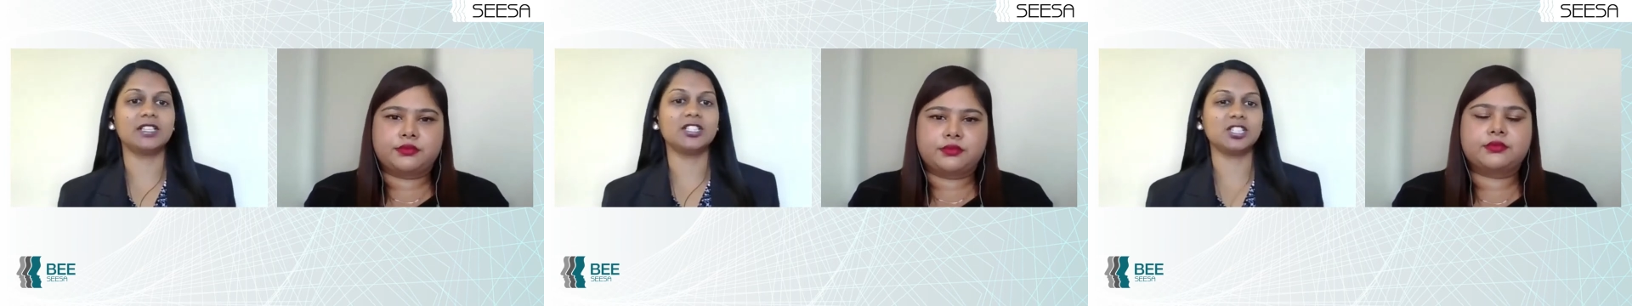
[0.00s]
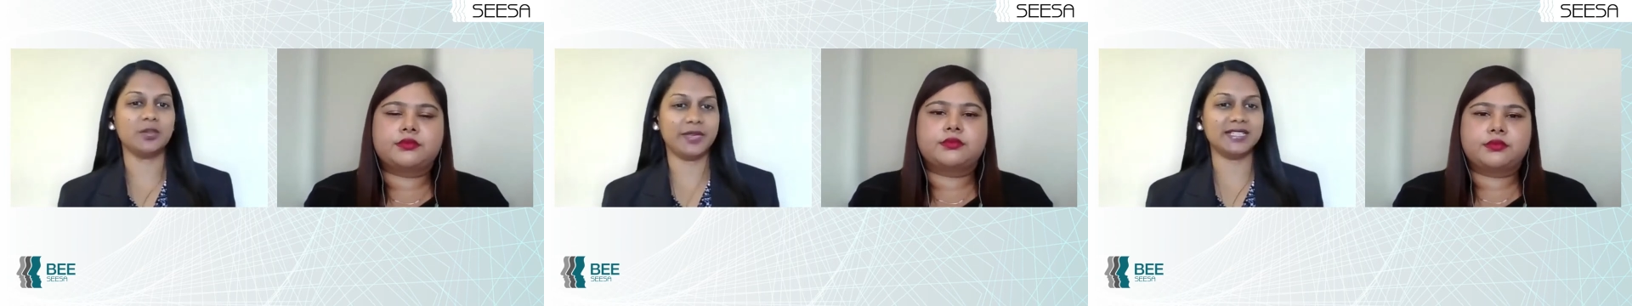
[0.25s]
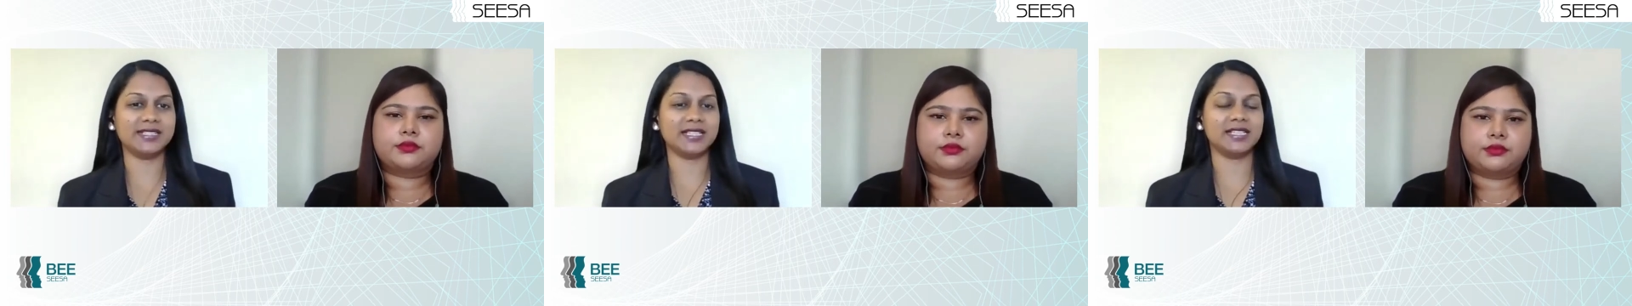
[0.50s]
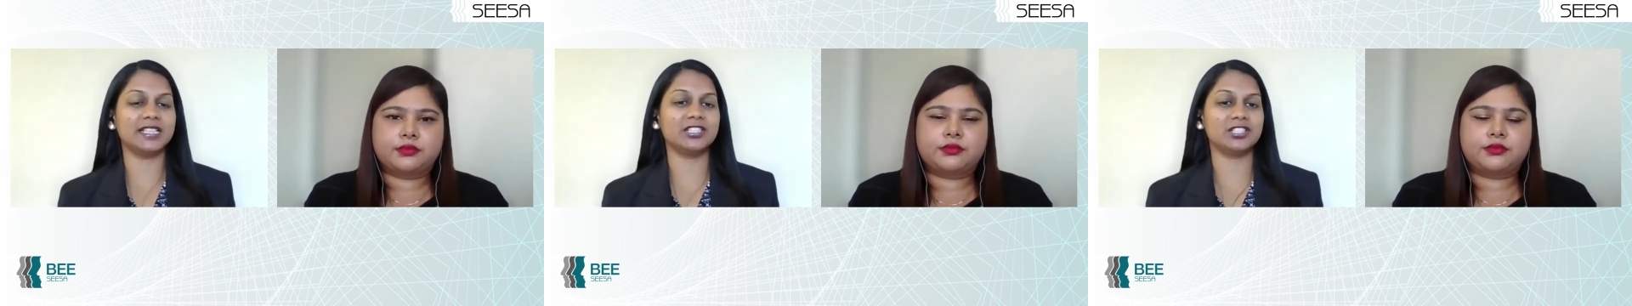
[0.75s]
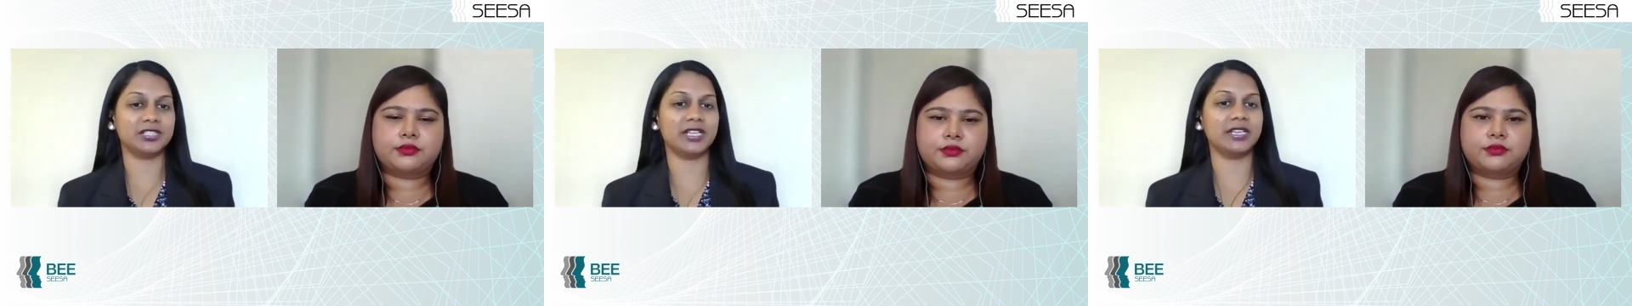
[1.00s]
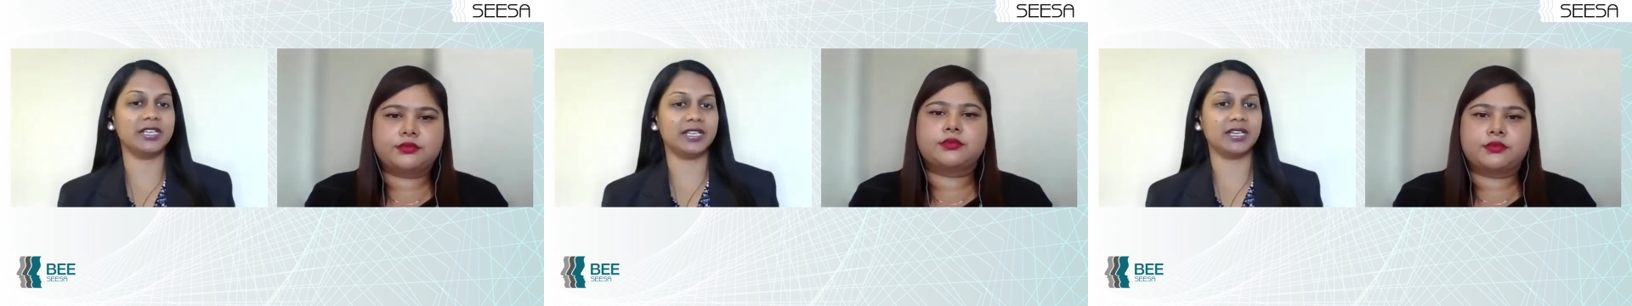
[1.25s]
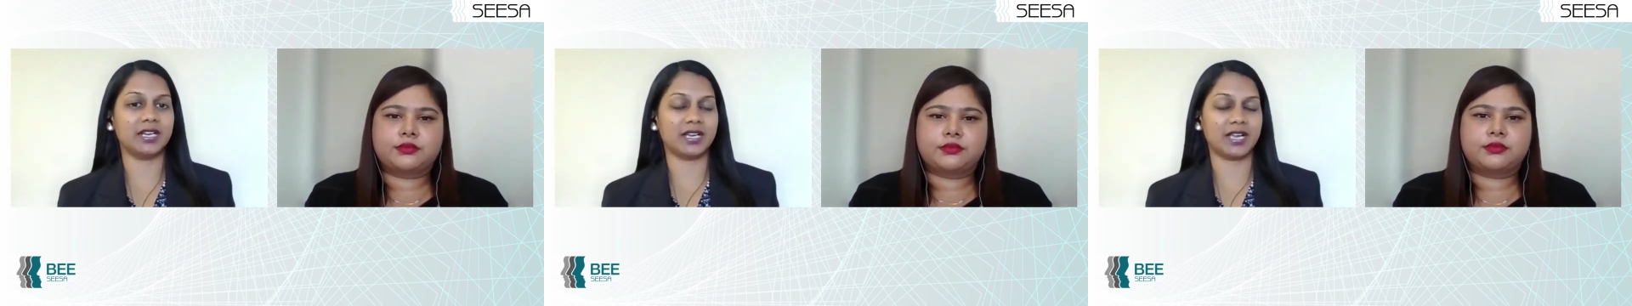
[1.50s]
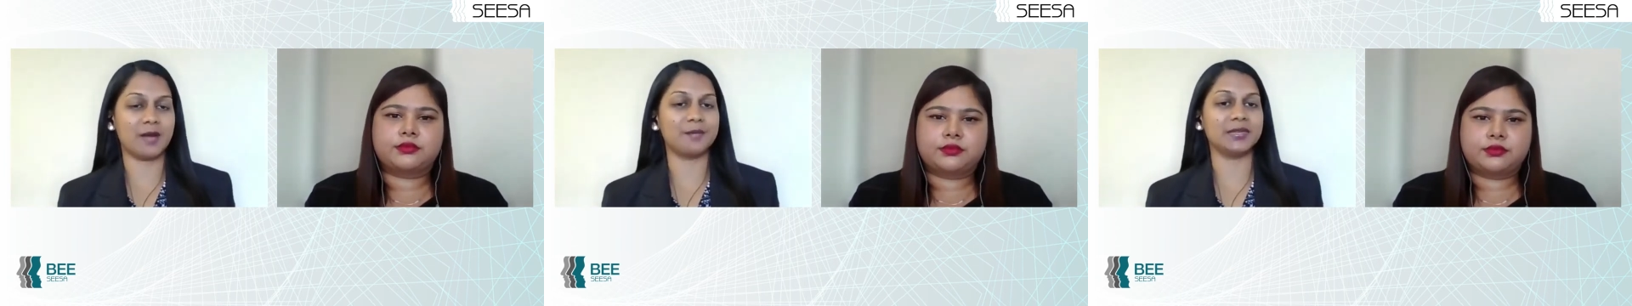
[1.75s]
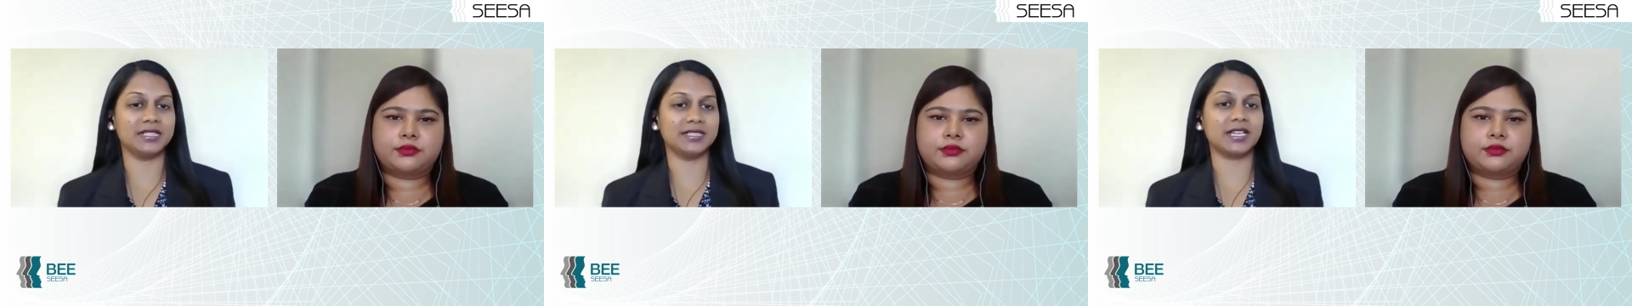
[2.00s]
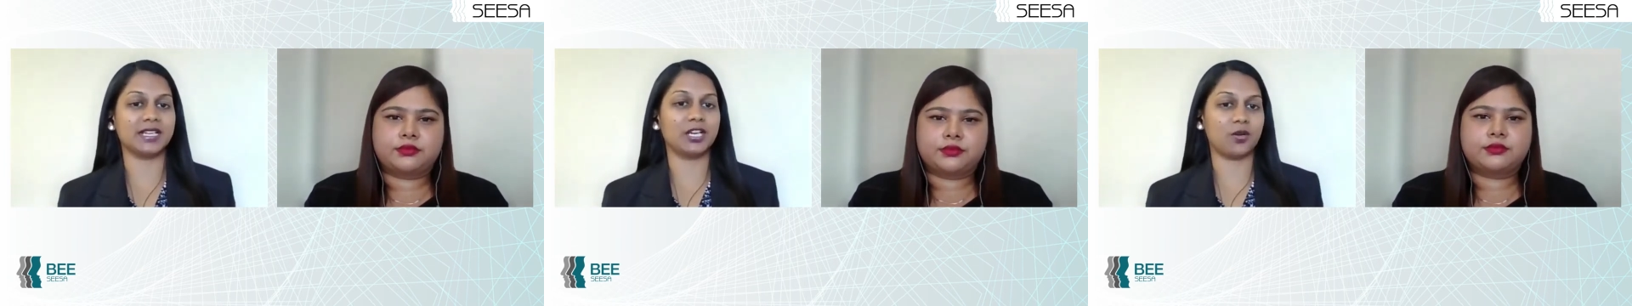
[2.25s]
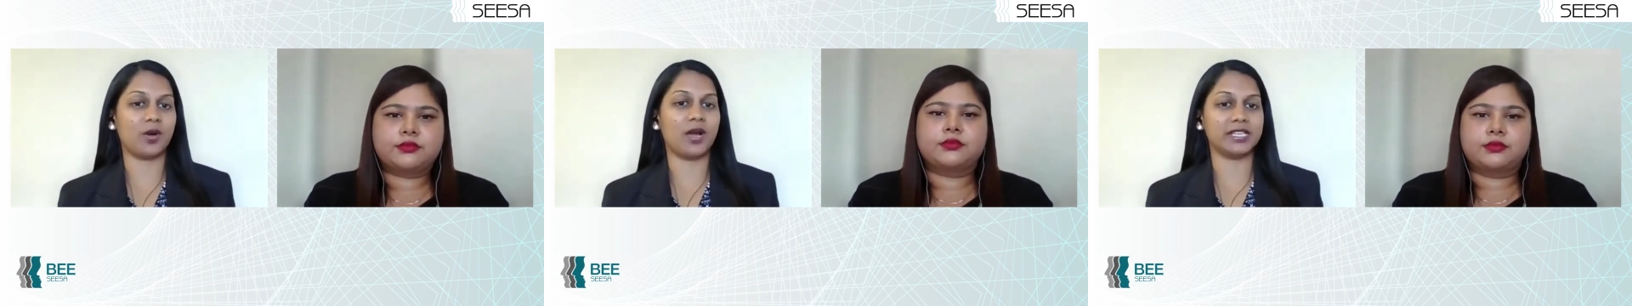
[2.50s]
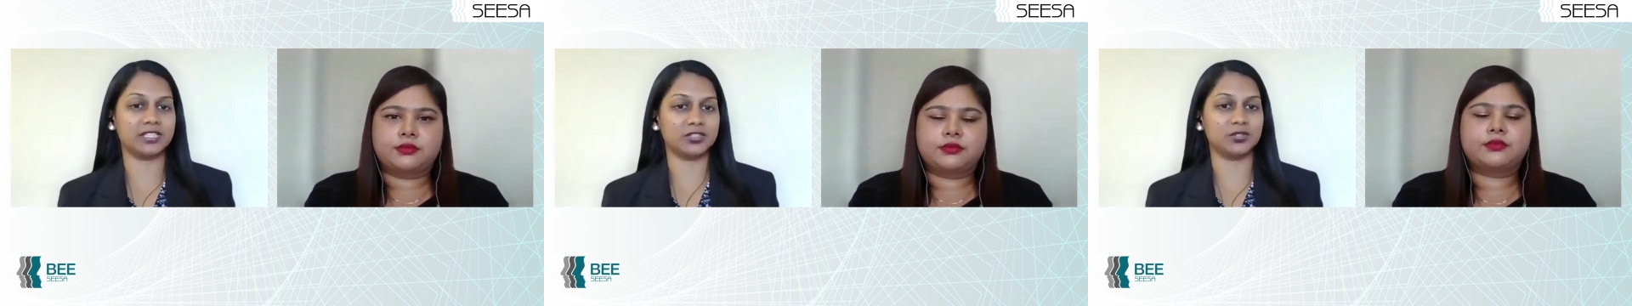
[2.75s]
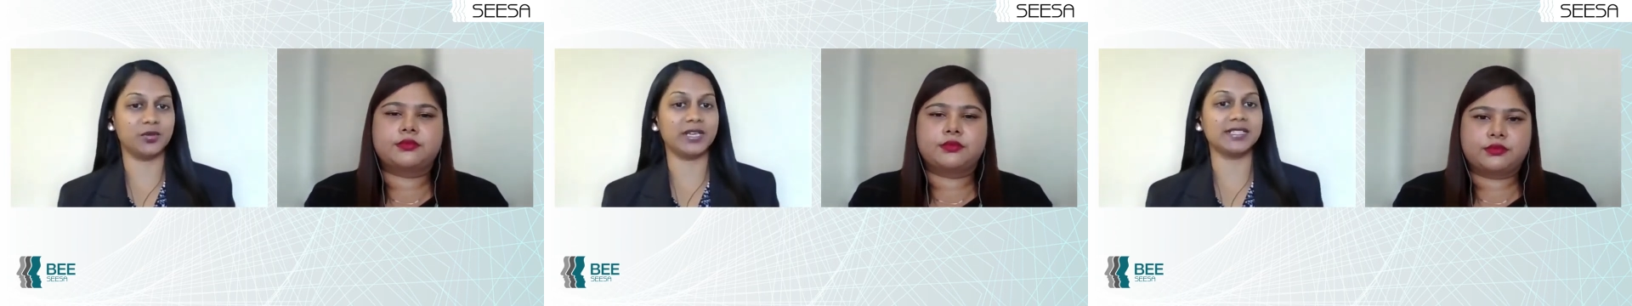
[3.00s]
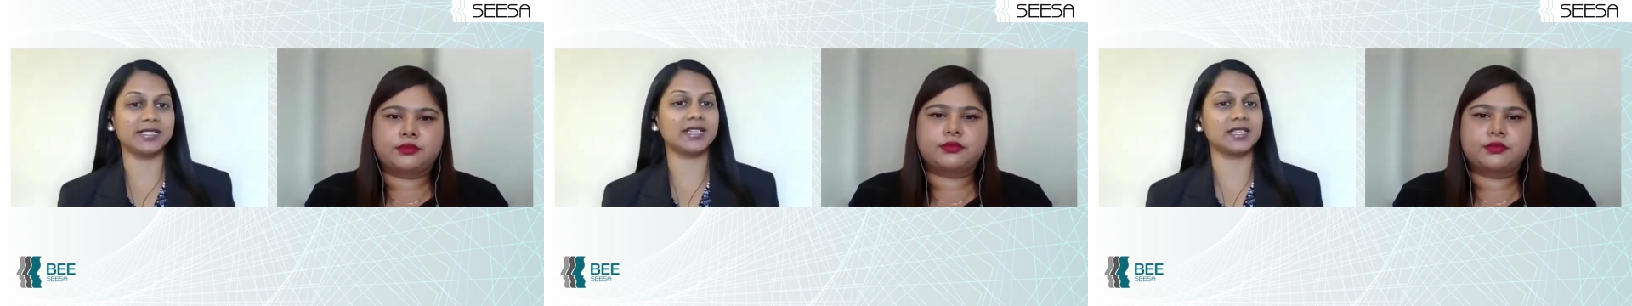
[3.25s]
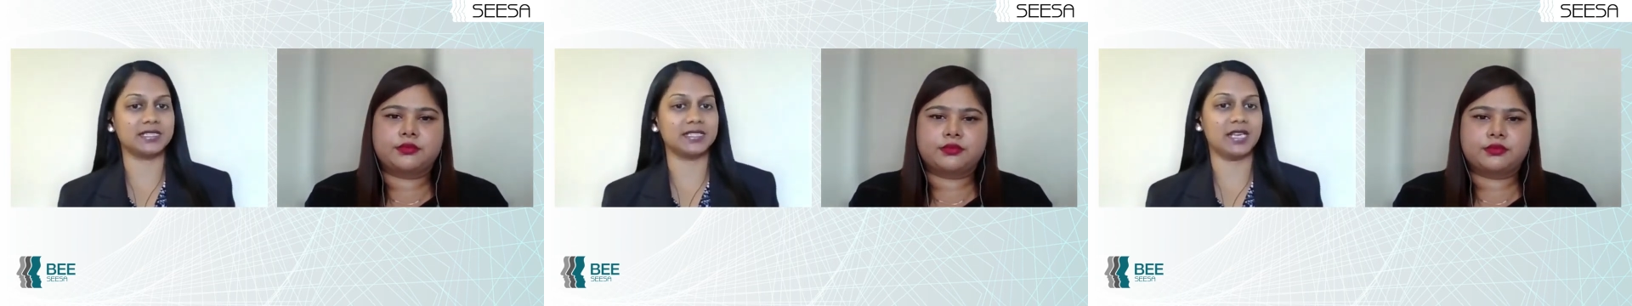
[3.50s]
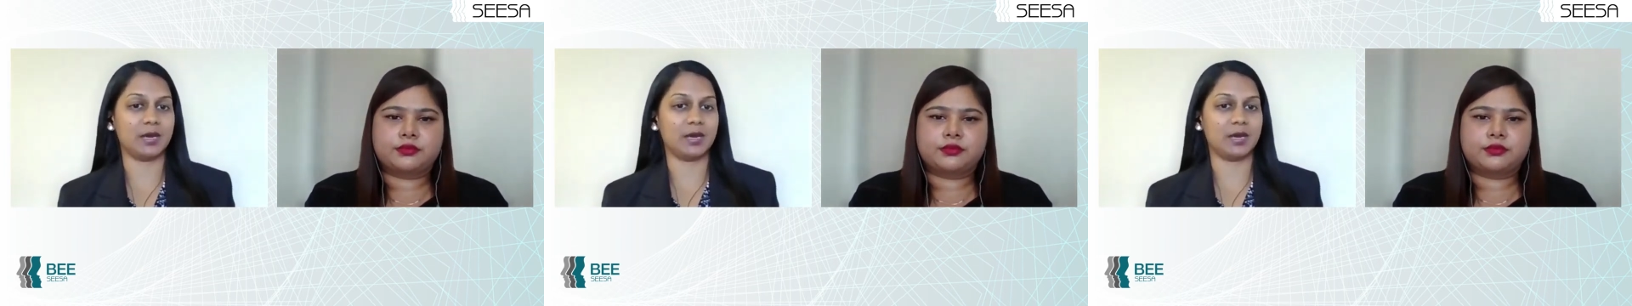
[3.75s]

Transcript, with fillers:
Speaker 1: So basically, generic companies are required to do a certain